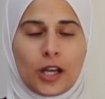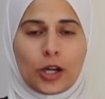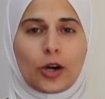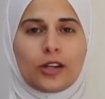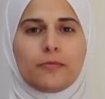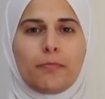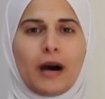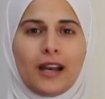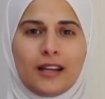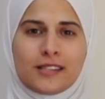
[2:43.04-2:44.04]
good
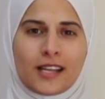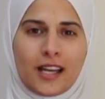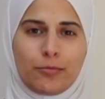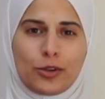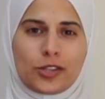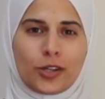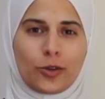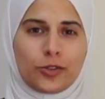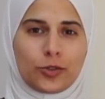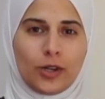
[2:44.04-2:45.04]
balance and posture
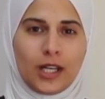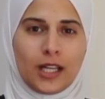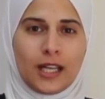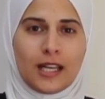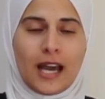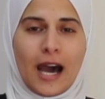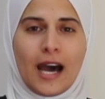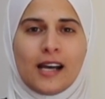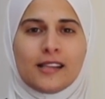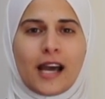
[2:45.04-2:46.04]
control,
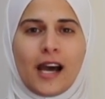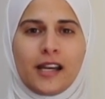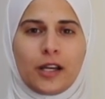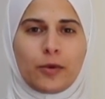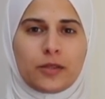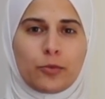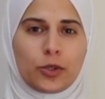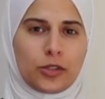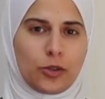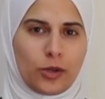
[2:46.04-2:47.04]
and adequate
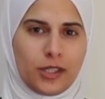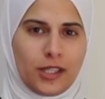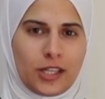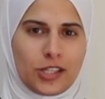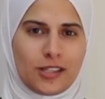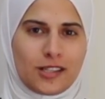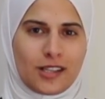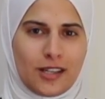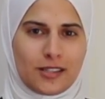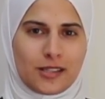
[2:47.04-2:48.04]
motor coordination
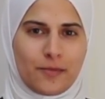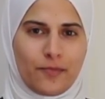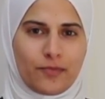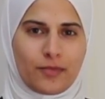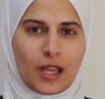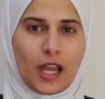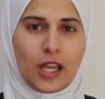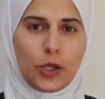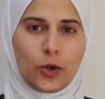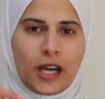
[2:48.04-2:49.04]
skills.
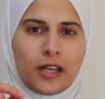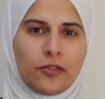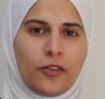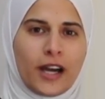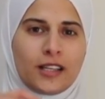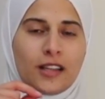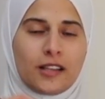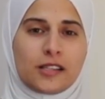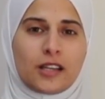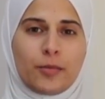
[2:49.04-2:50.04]
You can find in the
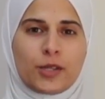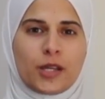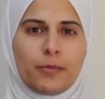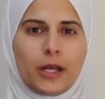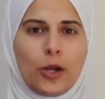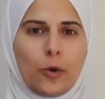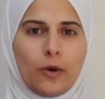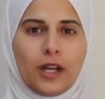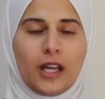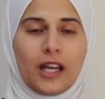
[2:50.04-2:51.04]
description
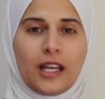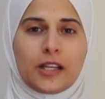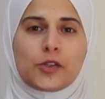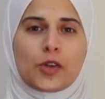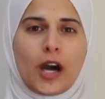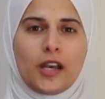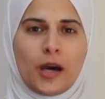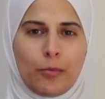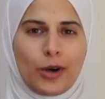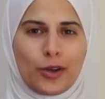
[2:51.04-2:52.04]
below links to a
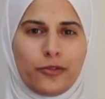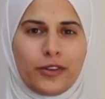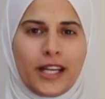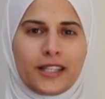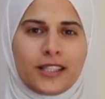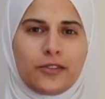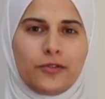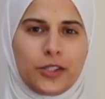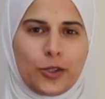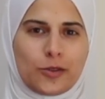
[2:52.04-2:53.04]
number of related
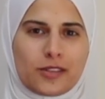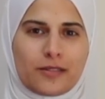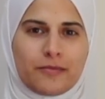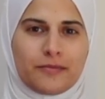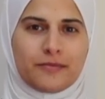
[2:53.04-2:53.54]
videos.